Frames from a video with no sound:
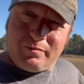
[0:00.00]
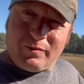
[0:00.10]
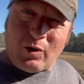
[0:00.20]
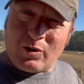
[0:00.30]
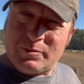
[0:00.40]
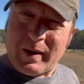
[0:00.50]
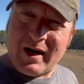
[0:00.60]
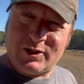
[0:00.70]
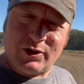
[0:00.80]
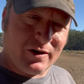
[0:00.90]
horse
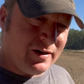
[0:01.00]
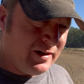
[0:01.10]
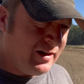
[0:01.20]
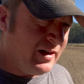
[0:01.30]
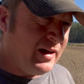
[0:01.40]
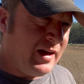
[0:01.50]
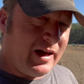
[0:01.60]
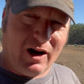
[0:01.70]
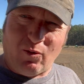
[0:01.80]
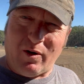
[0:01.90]
pasture,
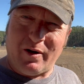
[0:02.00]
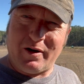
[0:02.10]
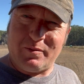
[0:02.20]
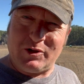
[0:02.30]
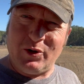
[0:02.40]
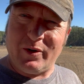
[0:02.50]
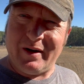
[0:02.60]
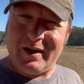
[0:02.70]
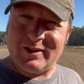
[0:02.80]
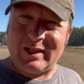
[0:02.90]
and I walked up to her
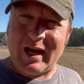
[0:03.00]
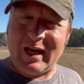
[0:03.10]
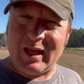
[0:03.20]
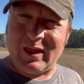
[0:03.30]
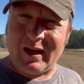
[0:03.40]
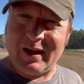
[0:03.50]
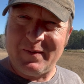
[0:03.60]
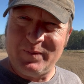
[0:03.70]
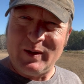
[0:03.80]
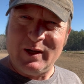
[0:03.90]
and didn't say anything.
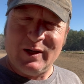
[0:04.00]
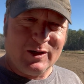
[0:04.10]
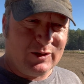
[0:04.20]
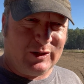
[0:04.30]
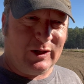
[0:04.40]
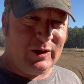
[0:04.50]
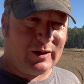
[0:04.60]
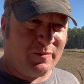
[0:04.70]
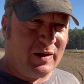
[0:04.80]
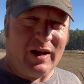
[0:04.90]
She looked
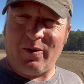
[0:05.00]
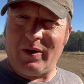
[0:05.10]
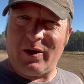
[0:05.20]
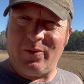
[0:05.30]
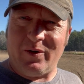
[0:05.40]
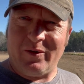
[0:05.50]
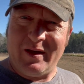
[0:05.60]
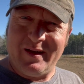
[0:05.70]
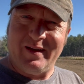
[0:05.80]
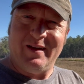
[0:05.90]
at me like, "What do you want?"
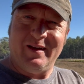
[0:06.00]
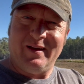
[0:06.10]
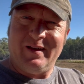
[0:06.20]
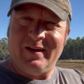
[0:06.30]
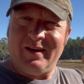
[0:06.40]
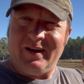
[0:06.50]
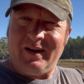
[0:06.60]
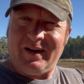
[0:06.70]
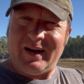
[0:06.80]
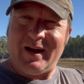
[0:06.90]

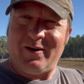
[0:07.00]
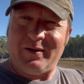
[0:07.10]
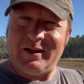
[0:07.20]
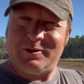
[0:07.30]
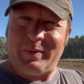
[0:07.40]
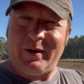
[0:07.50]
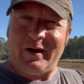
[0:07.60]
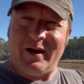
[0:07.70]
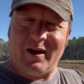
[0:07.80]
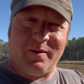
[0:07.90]
And I held that
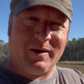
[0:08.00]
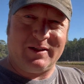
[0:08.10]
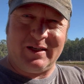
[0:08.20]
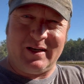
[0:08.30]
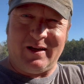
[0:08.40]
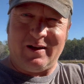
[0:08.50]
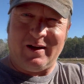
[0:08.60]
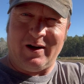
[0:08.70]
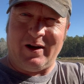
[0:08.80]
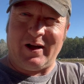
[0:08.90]
spearhead up and I said,
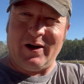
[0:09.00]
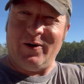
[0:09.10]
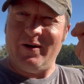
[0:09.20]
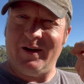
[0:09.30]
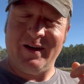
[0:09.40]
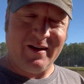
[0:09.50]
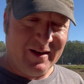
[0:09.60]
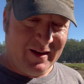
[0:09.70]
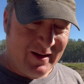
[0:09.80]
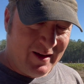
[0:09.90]
"Here you go."
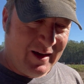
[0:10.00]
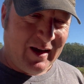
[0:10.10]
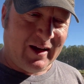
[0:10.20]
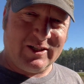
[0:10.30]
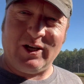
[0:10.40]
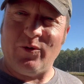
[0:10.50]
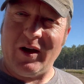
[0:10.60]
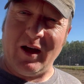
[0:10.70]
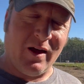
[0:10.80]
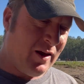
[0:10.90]
And she
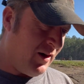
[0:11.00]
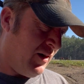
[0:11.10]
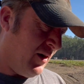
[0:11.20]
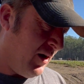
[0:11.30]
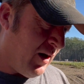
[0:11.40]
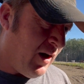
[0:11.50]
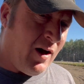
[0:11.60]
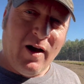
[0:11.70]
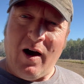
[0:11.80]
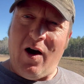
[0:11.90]
went,
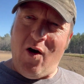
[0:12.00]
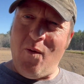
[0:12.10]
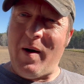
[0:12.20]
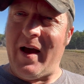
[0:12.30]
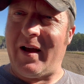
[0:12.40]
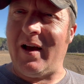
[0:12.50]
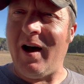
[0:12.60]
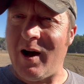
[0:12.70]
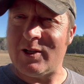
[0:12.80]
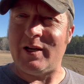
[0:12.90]
"Oh my
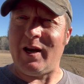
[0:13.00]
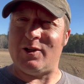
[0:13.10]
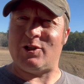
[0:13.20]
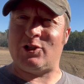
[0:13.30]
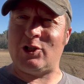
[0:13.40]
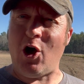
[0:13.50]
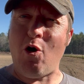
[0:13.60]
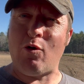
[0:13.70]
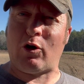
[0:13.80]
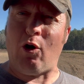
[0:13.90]
gosh, that is
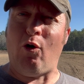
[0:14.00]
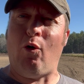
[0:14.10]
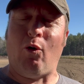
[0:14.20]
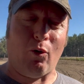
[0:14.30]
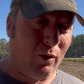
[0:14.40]
so cool."